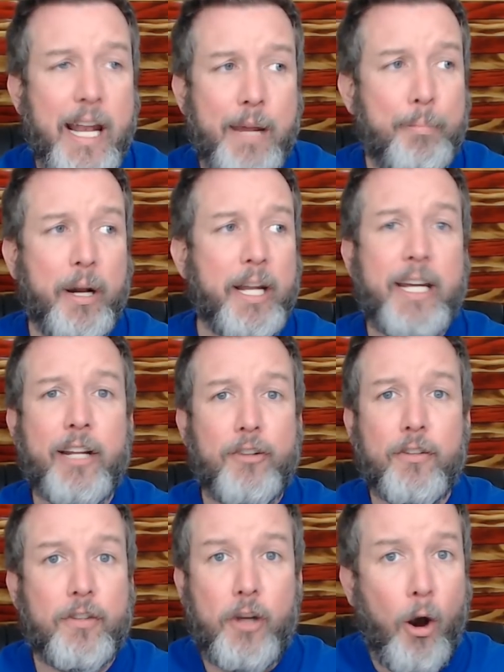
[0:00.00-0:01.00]
anybody can
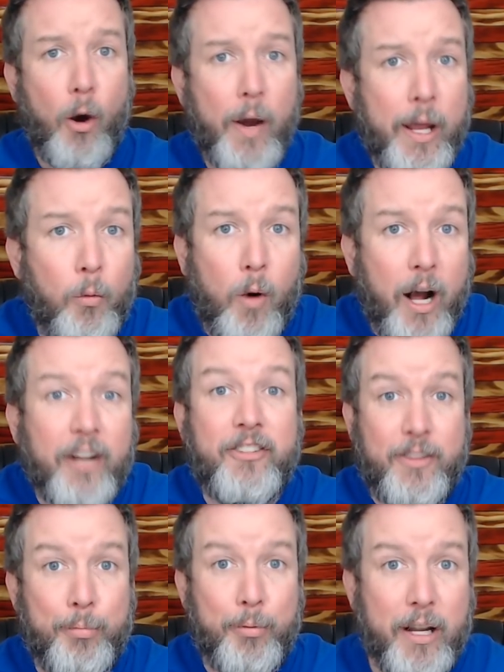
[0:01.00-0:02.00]
just go and watch
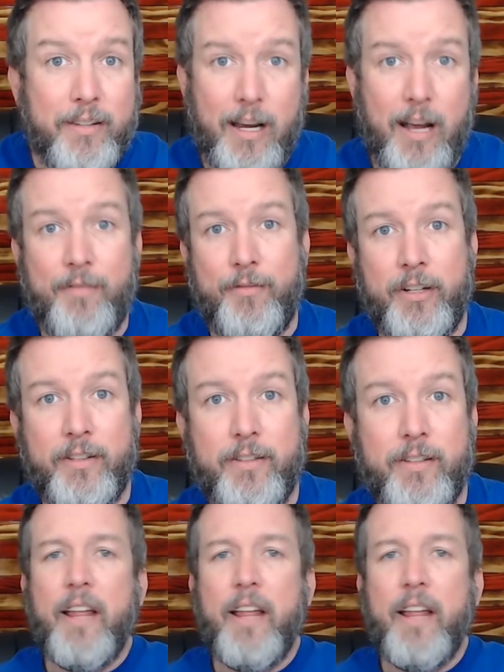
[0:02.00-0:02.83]
the press conference.